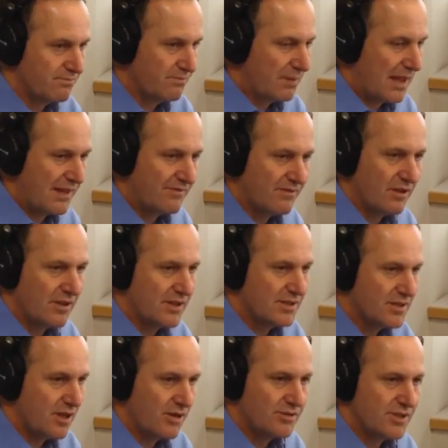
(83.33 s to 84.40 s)
Plane flights,
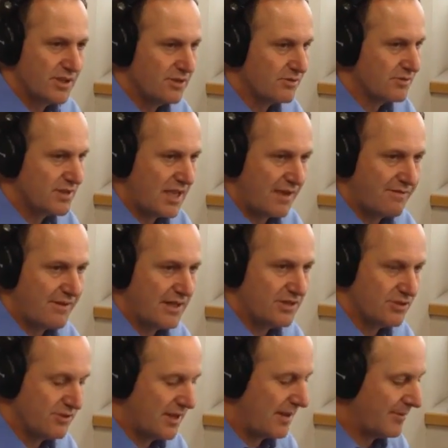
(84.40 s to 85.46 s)
hotels, cafes, you know.